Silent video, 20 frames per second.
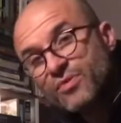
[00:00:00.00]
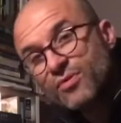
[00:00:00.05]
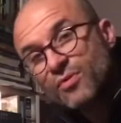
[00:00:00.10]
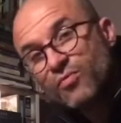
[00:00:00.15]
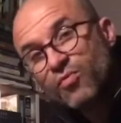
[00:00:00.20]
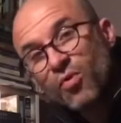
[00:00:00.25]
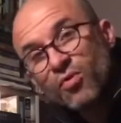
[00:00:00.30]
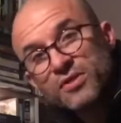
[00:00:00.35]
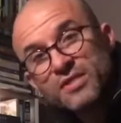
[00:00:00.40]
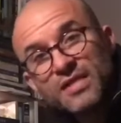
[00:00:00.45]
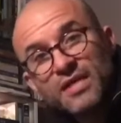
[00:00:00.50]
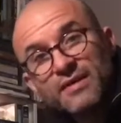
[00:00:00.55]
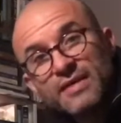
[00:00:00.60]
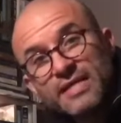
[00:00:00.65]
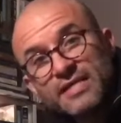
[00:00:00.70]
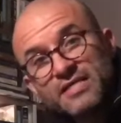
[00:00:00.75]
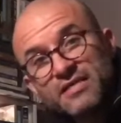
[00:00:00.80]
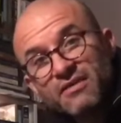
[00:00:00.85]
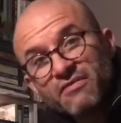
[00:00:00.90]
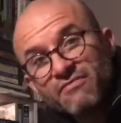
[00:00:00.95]
the water
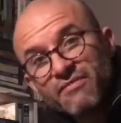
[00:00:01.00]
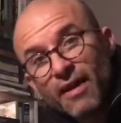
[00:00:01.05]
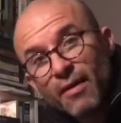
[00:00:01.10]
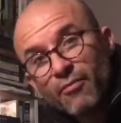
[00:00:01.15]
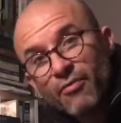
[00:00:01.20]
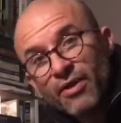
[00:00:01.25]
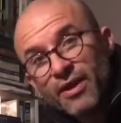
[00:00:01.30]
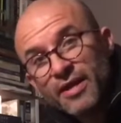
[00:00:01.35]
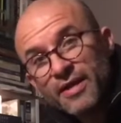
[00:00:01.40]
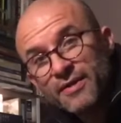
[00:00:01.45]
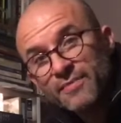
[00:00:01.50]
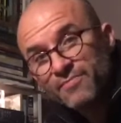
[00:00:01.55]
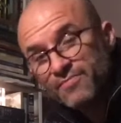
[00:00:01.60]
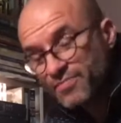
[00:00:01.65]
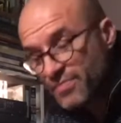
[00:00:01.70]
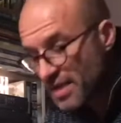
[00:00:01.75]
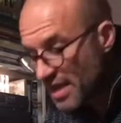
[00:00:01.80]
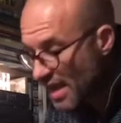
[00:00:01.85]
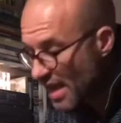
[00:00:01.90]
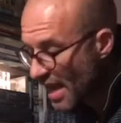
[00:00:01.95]
into the fabric
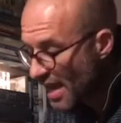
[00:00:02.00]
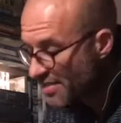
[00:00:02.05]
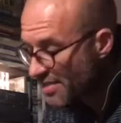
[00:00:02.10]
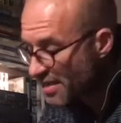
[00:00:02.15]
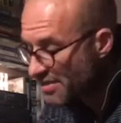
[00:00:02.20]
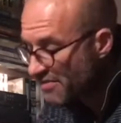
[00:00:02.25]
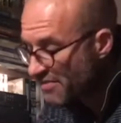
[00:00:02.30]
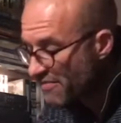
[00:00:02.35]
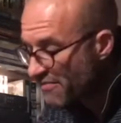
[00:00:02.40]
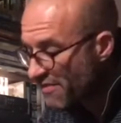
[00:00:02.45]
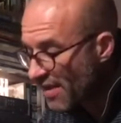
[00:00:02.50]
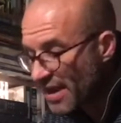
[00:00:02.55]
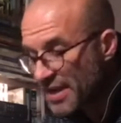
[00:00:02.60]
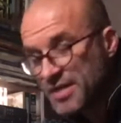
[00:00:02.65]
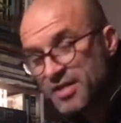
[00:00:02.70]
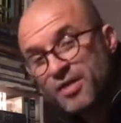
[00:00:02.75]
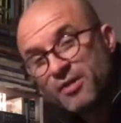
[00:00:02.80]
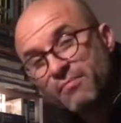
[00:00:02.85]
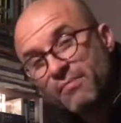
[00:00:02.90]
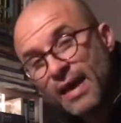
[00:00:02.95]
and then the
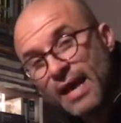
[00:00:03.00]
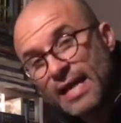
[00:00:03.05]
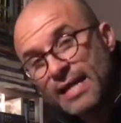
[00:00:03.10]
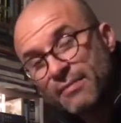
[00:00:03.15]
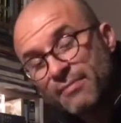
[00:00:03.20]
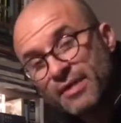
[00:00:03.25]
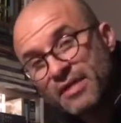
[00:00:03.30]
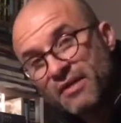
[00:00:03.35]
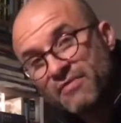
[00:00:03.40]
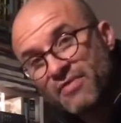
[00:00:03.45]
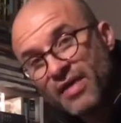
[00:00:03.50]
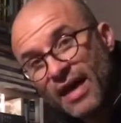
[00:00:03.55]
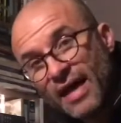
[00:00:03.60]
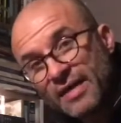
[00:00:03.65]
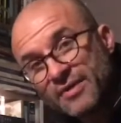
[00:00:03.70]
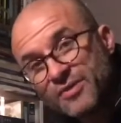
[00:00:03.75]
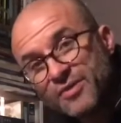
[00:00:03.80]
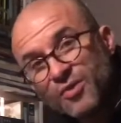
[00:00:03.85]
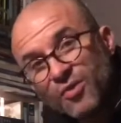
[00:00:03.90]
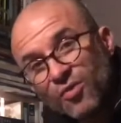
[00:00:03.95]
vacuum element of the
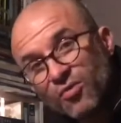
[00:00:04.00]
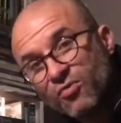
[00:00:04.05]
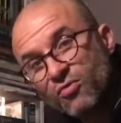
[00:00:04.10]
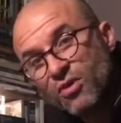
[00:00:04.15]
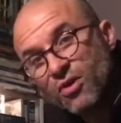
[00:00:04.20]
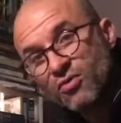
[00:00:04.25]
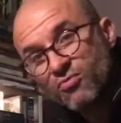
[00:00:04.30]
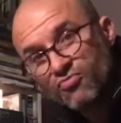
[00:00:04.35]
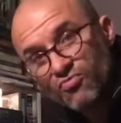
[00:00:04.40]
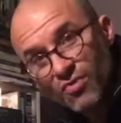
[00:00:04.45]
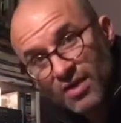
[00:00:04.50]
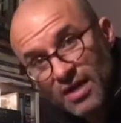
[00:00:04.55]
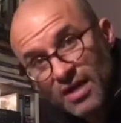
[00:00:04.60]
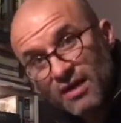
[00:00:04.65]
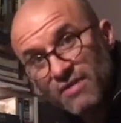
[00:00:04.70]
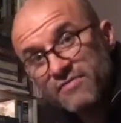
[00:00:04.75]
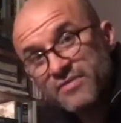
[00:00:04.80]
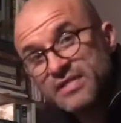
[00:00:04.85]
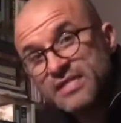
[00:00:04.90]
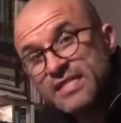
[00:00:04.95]
hand tool
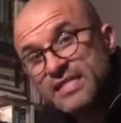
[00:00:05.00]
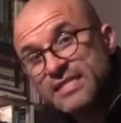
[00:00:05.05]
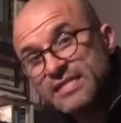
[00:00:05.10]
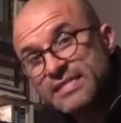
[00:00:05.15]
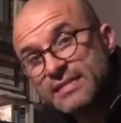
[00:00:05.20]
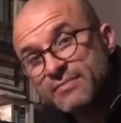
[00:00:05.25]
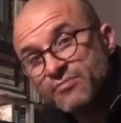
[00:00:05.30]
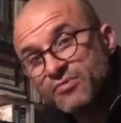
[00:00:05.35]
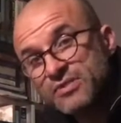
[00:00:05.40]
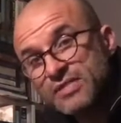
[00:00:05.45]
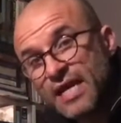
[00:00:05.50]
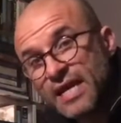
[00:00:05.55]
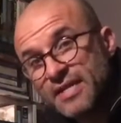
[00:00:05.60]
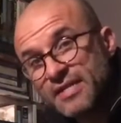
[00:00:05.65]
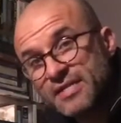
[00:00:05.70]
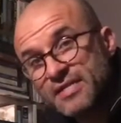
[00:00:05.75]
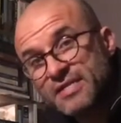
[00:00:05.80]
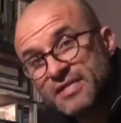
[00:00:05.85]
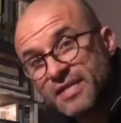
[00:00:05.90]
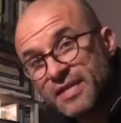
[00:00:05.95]
recovers it
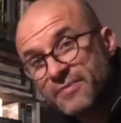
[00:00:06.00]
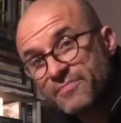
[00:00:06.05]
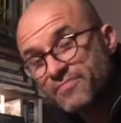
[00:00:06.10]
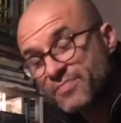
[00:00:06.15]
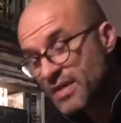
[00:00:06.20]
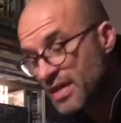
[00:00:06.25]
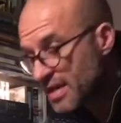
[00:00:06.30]
simultaneously.